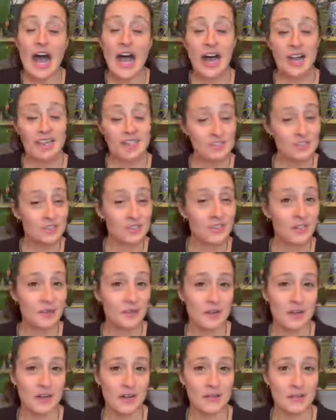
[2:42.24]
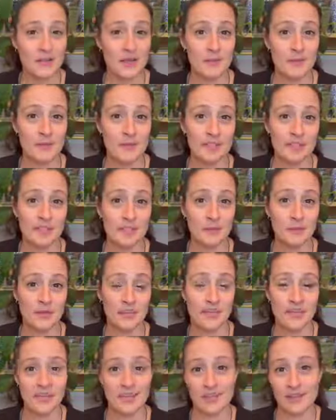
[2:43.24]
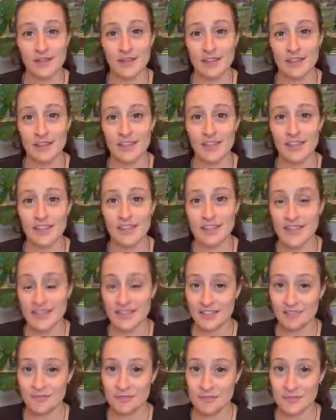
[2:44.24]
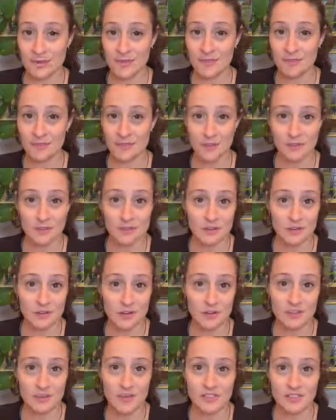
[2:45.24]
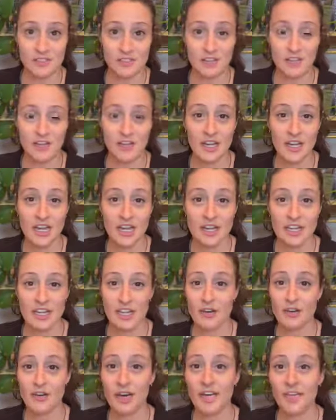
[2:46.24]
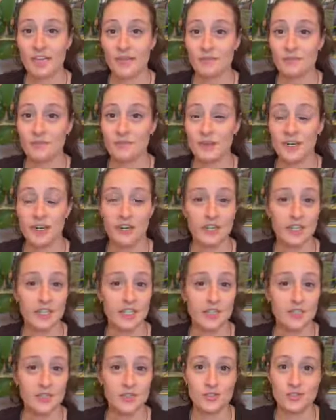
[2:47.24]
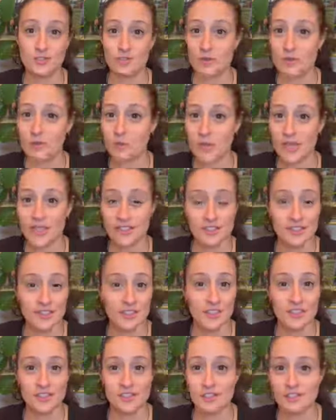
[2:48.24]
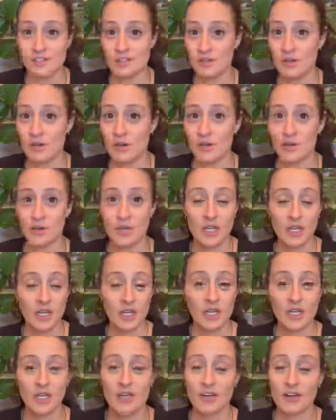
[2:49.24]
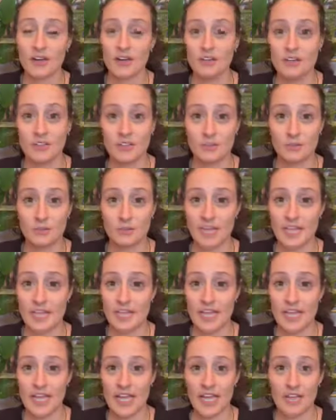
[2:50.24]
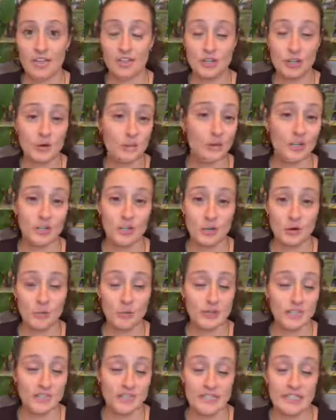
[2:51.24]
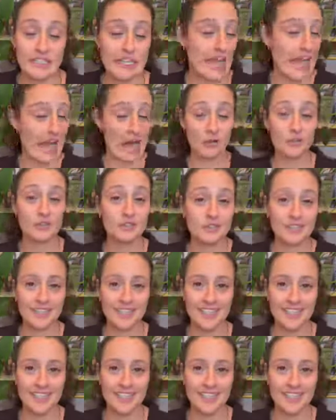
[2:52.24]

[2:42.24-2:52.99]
I started wearing my belly band in the end of my first trimester. Now, I am very short-waisted, so our little man had nowhere to go but out.